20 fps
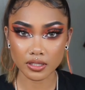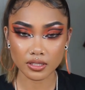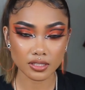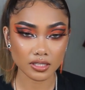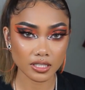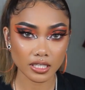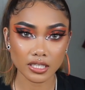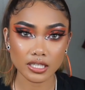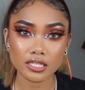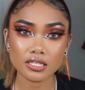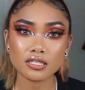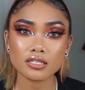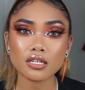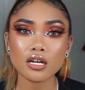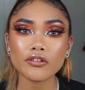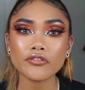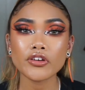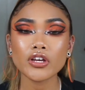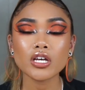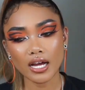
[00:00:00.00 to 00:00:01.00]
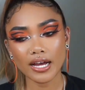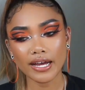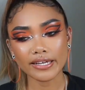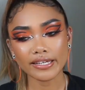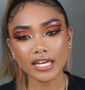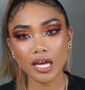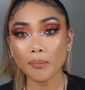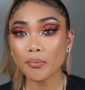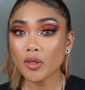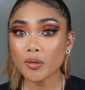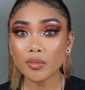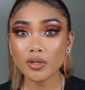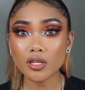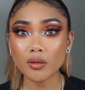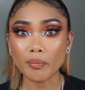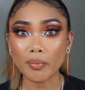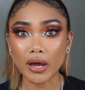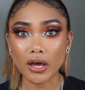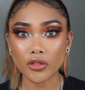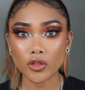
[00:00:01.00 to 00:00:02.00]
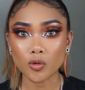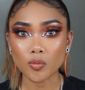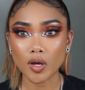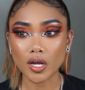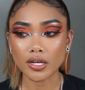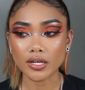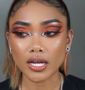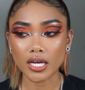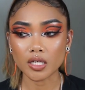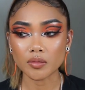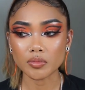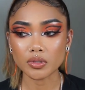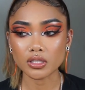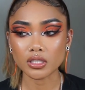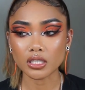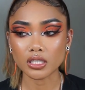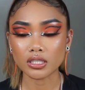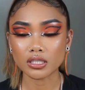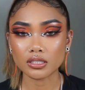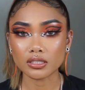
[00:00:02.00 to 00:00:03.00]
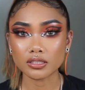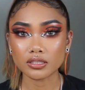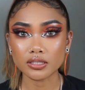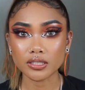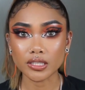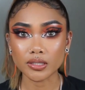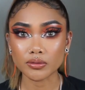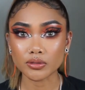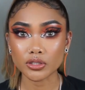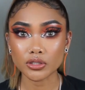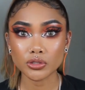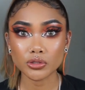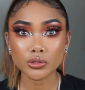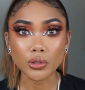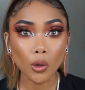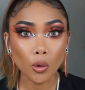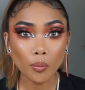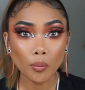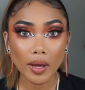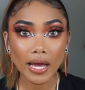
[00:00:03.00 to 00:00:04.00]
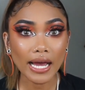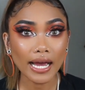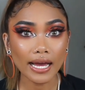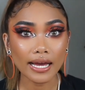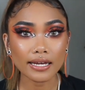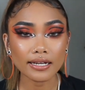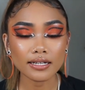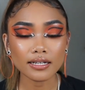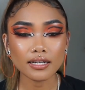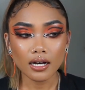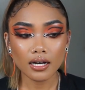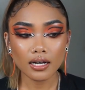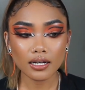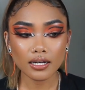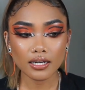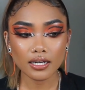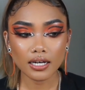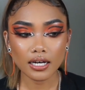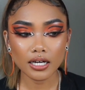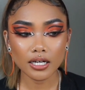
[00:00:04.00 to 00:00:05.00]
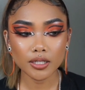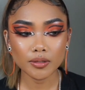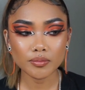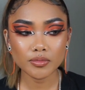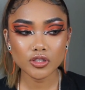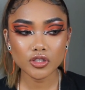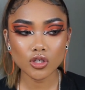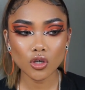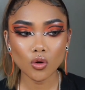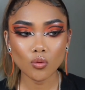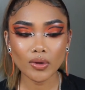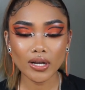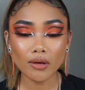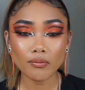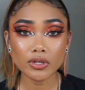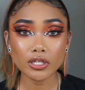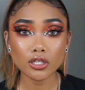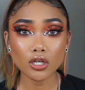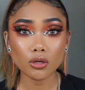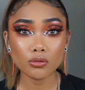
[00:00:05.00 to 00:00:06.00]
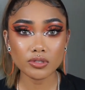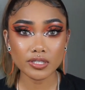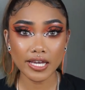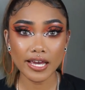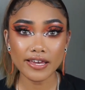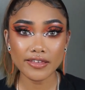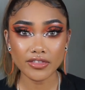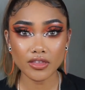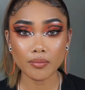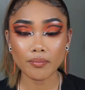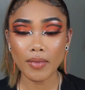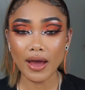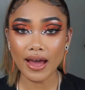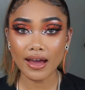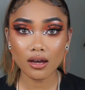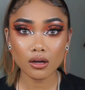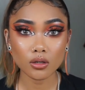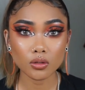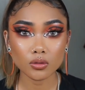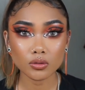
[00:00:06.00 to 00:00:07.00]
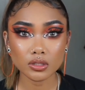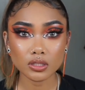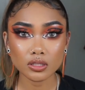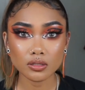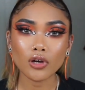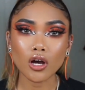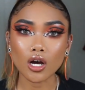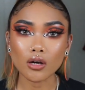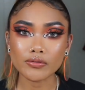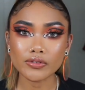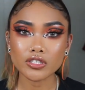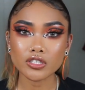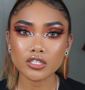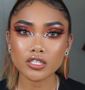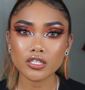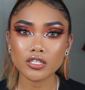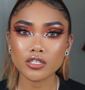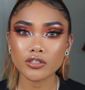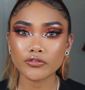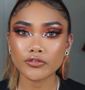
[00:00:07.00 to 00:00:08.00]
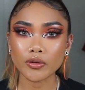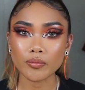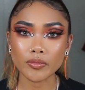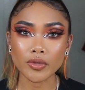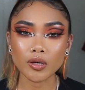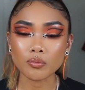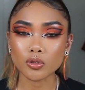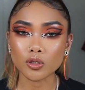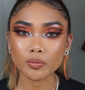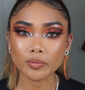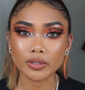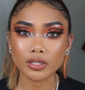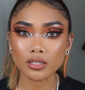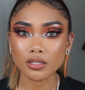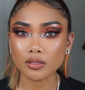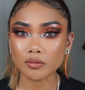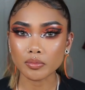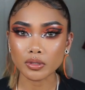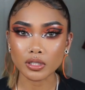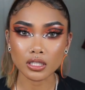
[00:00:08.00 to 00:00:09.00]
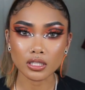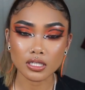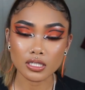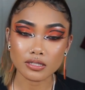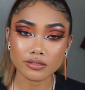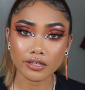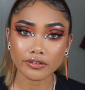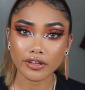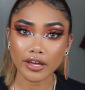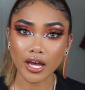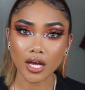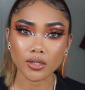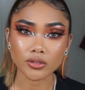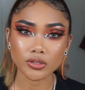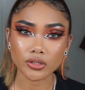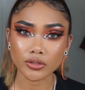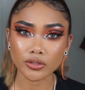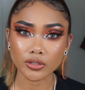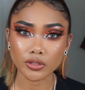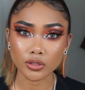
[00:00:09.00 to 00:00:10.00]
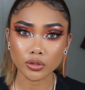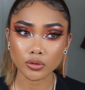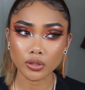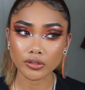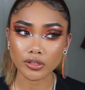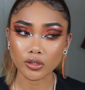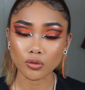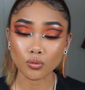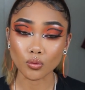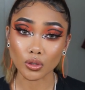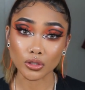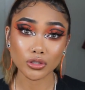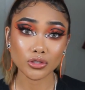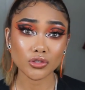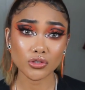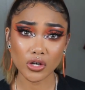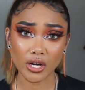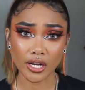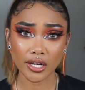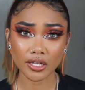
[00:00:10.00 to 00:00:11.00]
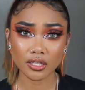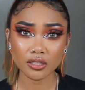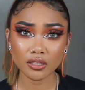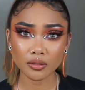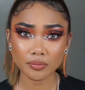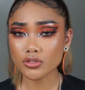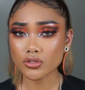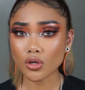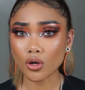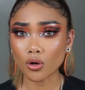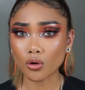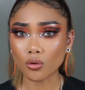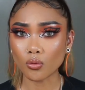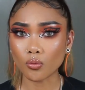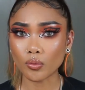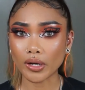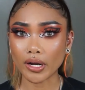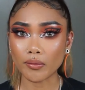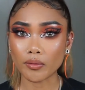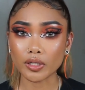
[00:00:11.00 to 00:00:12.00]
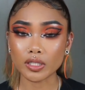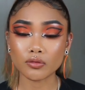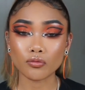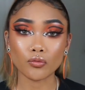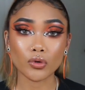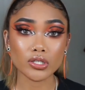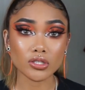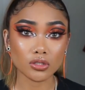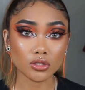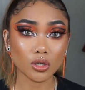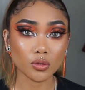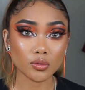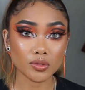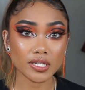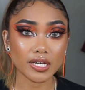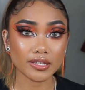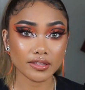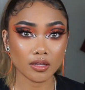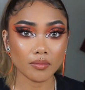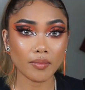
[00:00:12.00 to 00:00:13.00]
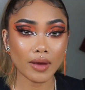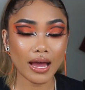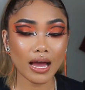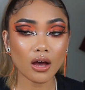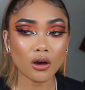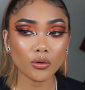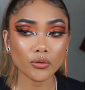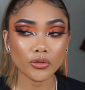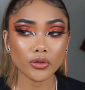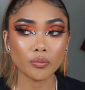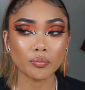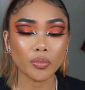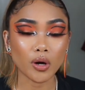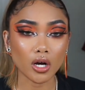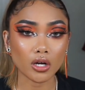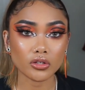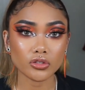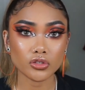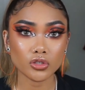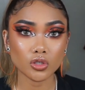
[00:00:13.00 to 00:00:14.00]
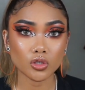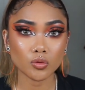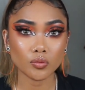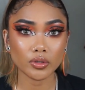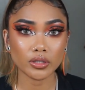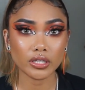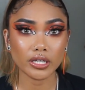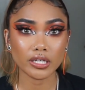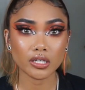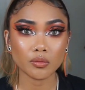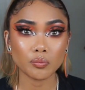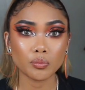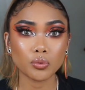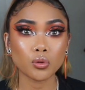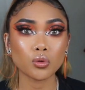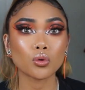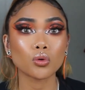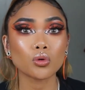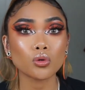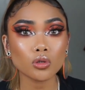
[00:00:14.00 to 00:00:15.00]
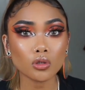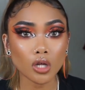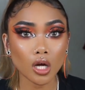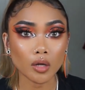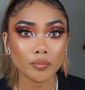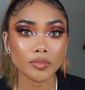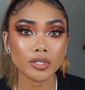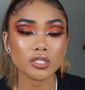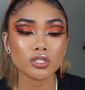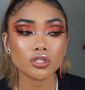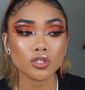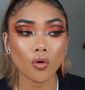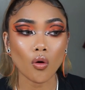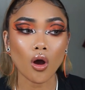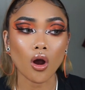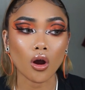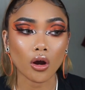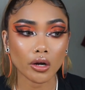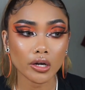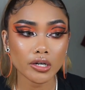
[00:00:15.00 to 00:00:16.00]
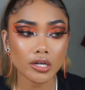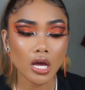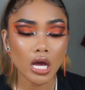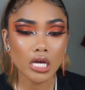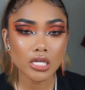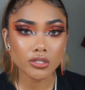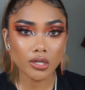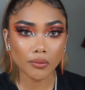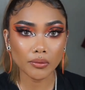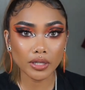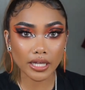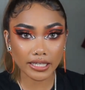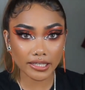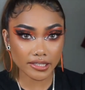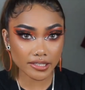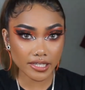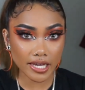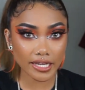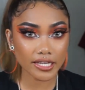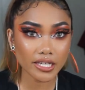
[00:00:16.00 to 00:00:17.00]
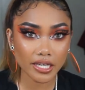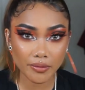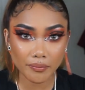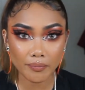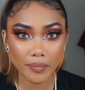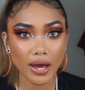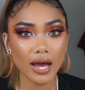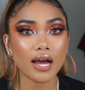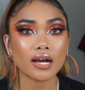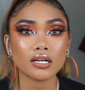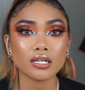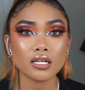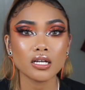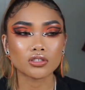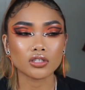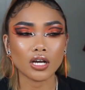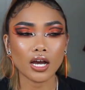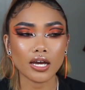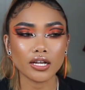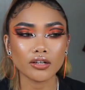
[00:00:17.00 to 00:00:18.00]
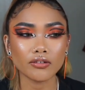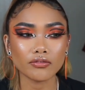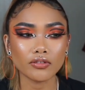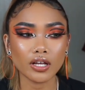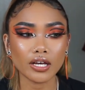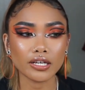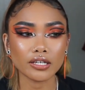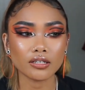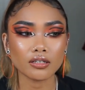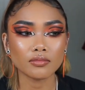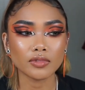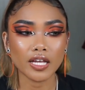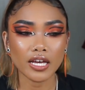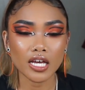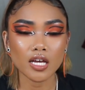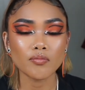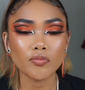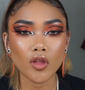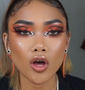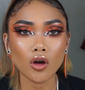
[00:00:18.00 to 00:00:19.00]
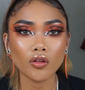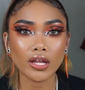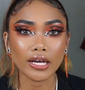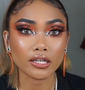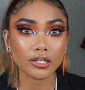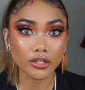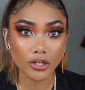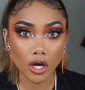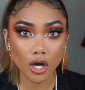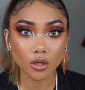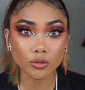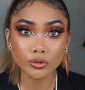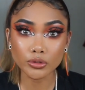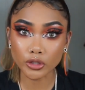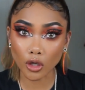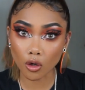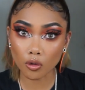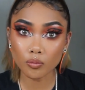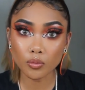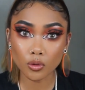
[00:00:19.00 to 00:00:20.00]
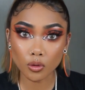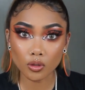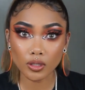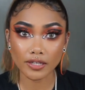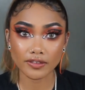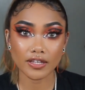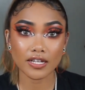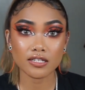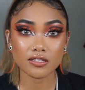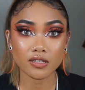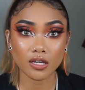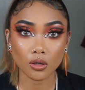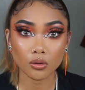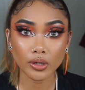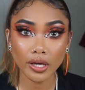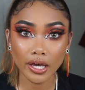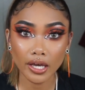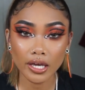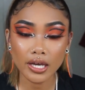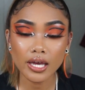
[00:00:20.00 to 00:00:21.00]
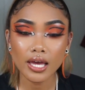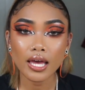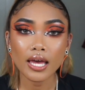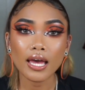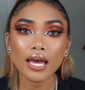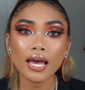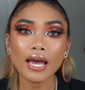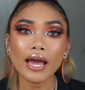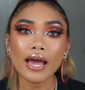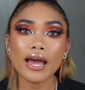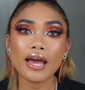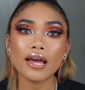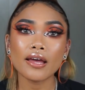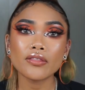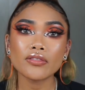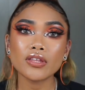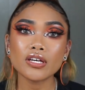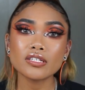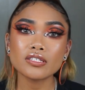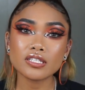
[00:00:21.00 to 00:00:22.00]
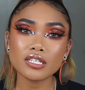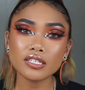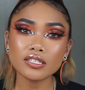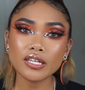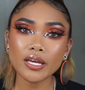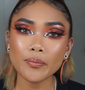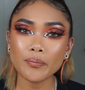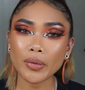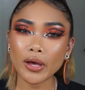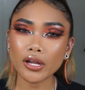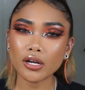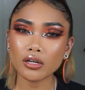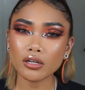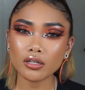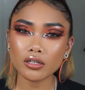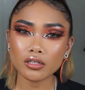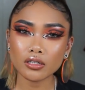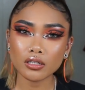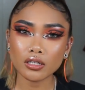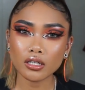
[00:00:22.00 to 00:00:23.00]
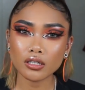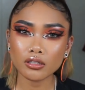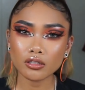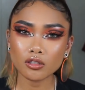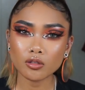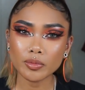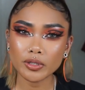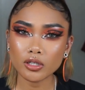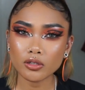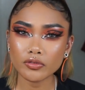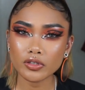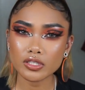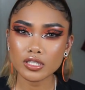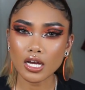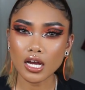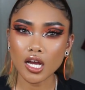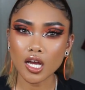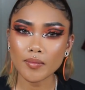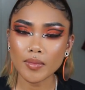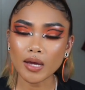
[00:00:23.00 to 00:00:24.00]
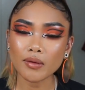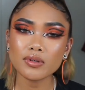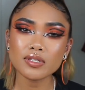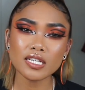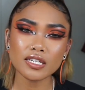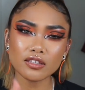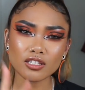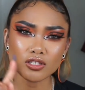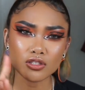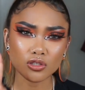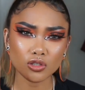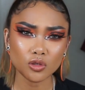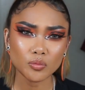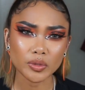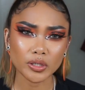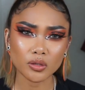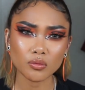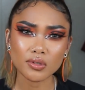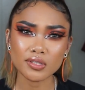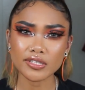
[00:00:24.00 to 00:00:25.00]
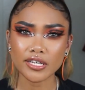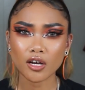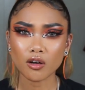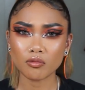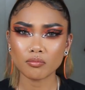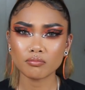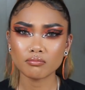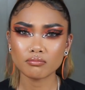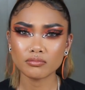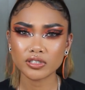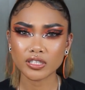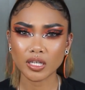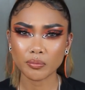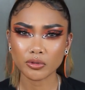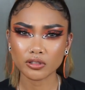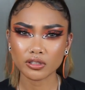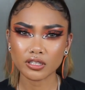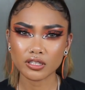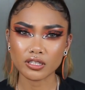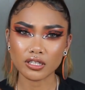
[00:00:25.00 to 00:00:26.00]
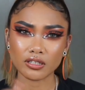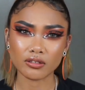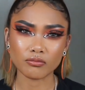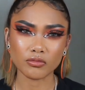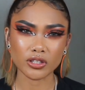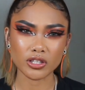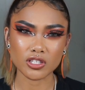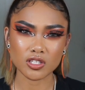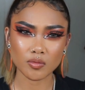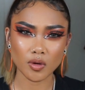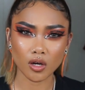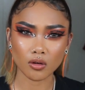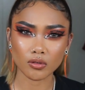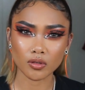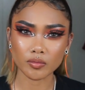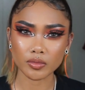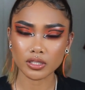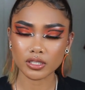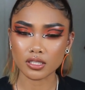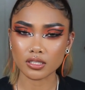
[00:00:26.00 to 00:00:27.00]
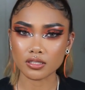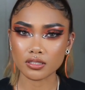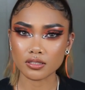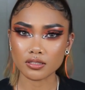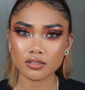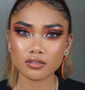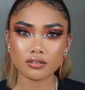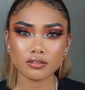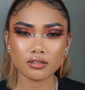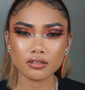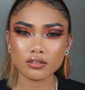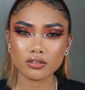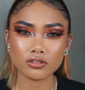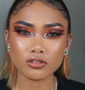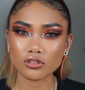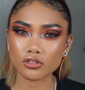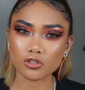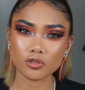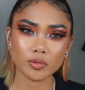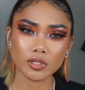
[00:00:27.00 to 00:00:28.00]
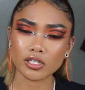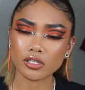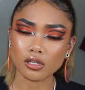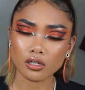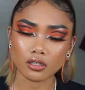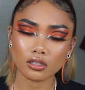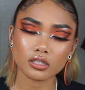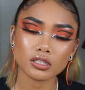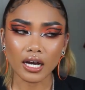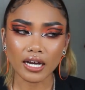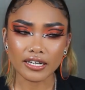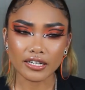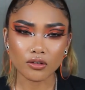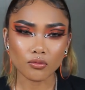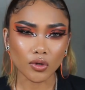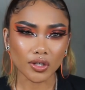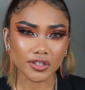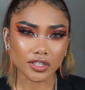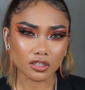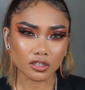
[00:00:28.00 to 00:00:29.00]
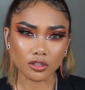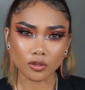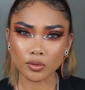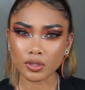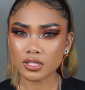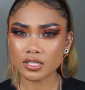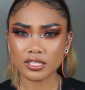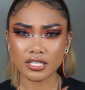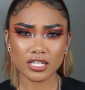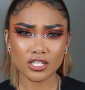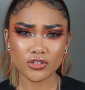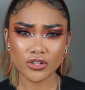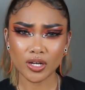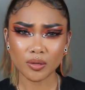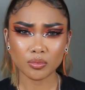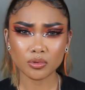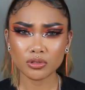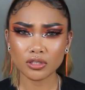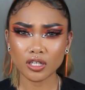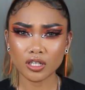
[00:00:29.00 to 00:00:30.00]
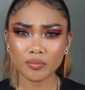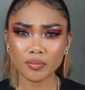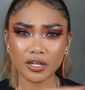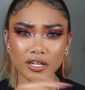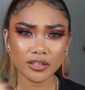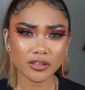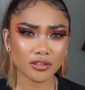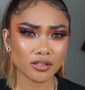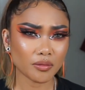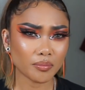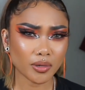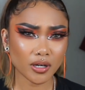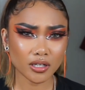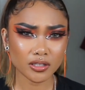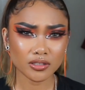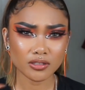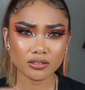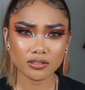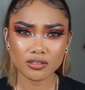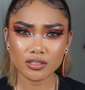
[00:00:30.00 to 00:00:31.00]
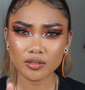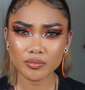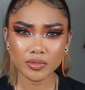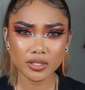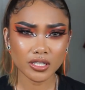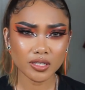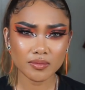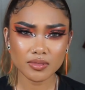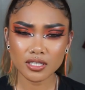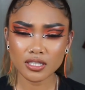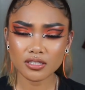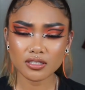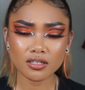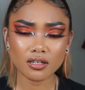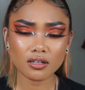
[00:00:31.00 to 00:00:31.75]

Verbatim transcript: and sit and stuff. I kept them in the bathroom at night because they were just so bad. Um, so when I would go take them out, obviously from them pooping and peeing inside the house, I already knew that they weren't trained. So when I would, went to go take them out, the boxer would like pull on me so hard. So I would like yank him back to kind of like let him know like, no, don't pull, like that's not okay. And they did get better a little bit over time. I would take the two big ones out separately than with the small one because it's just too many dogs. I didn't want the little one to get trampled on by the boxer and the medium-sized